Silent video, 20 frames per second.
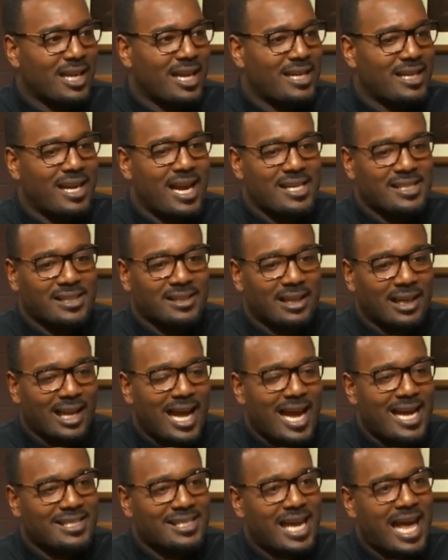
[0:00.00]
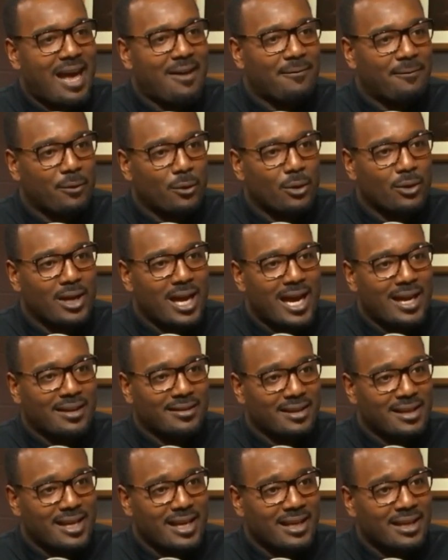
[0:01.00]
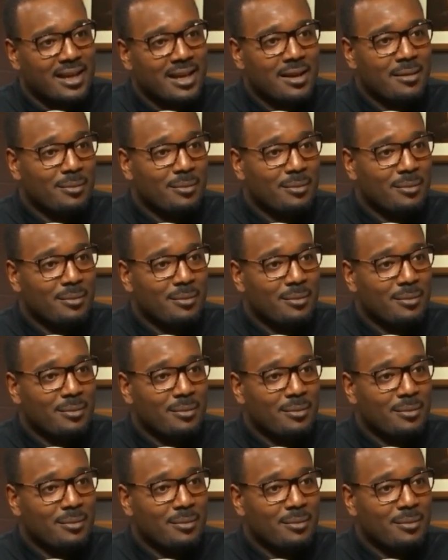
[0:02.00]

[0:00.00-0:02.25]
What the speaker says: at it as a glass half full kind of thing,